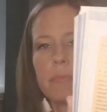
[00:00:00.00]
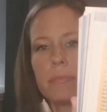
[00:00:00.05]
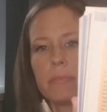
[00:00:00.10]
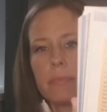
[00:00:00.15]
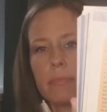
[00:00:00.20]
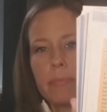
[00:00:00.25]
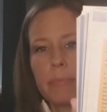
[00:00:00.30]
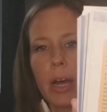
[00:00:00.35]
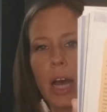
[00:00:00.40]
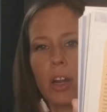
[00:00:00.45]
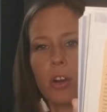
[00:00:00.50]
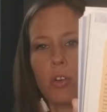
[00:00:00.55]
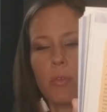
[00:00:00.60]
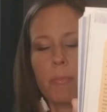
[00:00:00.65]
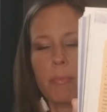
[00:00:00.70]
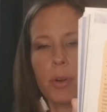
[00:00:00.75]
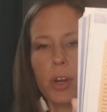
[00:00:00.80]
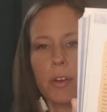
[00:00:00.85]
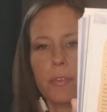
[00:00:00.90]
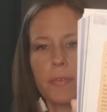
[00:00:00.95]
bottle
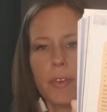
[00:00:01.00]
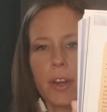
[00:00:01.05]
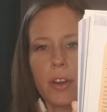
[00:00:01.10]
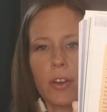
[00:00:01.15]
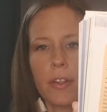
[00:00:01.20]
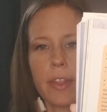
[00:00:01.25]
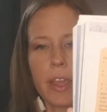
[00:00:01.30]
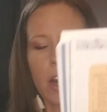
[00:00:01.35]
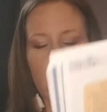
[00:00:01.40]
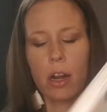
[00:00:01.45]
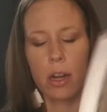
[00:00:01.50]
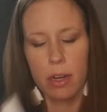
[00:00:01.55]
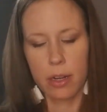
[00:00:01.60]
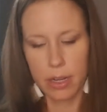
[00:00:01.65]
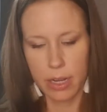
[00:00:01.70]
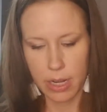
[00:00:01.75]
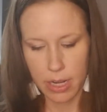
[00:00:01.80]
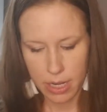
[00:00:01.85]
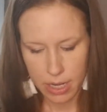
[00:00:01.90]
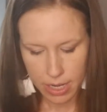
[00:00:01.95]
bird feeder there,
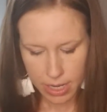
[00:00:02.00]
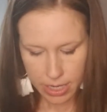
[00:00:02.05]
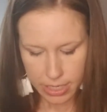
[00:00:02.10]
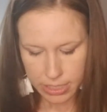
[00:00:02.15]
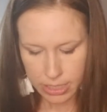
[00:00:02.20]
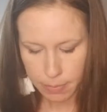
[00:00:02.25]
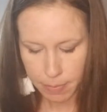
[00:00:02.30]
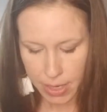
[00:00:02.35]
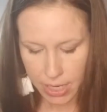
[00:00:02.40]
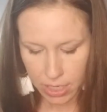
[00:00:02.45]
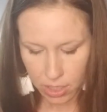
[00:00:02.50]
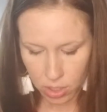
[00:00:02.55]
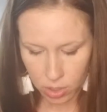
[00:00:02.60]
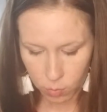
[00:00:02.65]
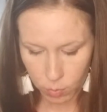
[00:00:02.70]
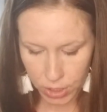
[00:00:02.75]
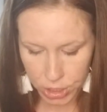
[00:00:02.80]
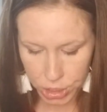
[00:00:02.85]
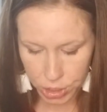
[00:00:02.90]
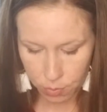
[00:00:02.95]
depending on
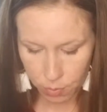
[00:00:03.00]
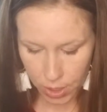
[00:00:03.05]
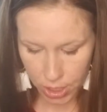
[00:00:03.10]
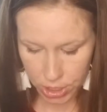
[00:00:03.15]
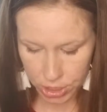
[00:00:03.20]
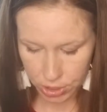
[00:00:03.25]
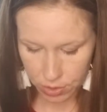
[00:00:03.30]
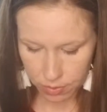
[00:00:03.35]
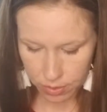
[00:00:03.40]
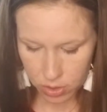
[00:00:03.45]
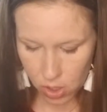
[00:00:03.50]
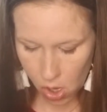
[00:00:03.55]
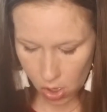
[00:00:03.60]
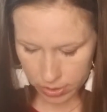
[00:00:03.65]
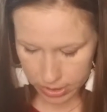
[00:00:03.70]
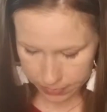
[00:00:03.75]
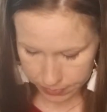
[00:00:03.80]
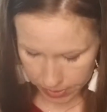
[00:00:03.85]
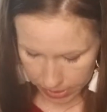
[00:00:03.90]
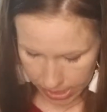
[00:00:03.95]
what you want to do. All
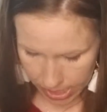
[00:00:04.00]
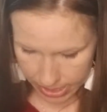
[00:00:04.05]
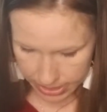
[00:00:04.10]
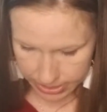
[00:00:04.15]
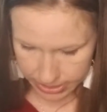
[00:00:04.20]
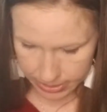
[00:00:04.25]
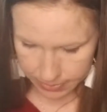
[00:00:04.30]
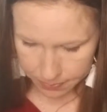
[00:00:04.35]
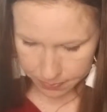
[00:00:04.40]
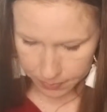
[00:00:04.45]
different kinds.